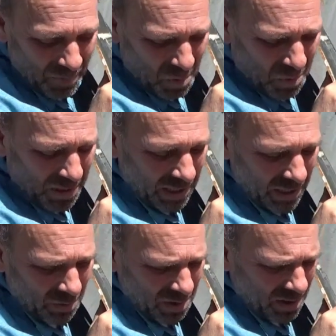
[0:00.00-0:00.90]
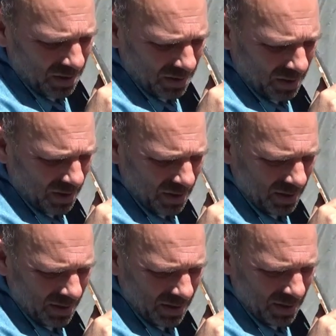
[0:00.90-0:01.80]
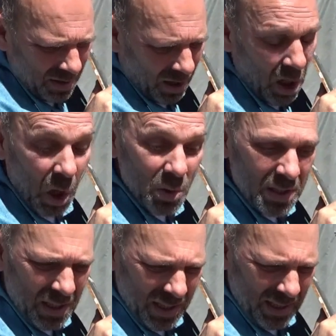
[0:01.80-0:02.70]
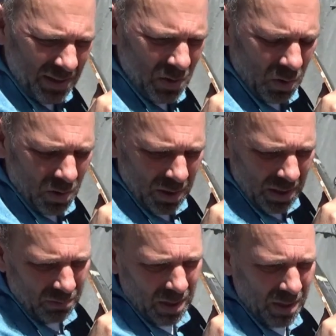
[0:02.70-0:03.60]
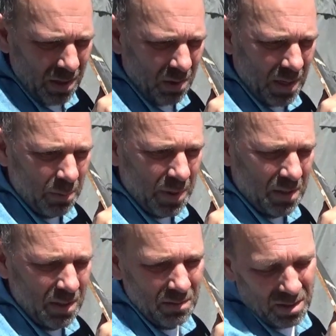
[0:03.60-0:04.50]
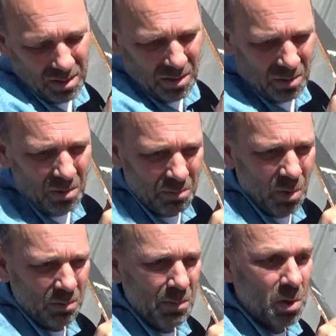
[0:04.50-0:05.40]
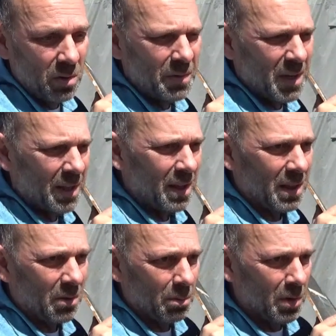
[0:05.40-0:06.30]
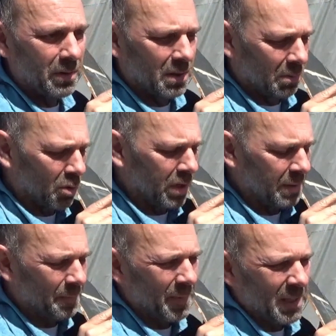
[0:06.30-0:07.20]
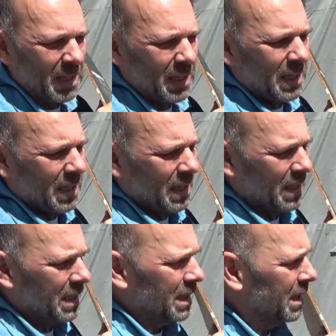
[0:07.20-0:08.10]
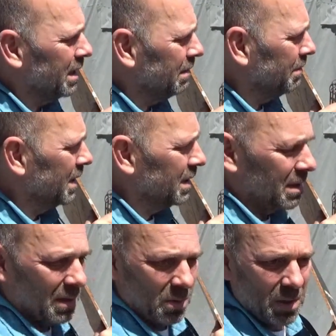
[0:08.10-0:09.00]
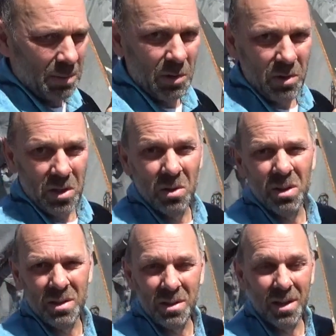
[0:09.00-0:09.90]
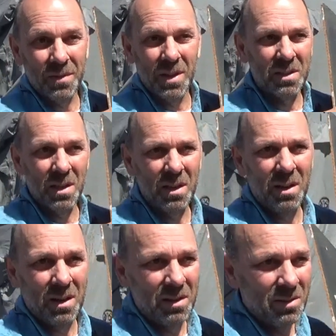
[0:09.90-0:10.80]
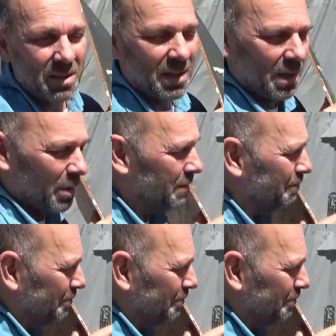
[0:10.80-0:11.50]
when he was closing that store and getting ready to go out of business, or move, I think they were moving to Marin, he says, well, let me return this stuff. And I said, no, you just keep it.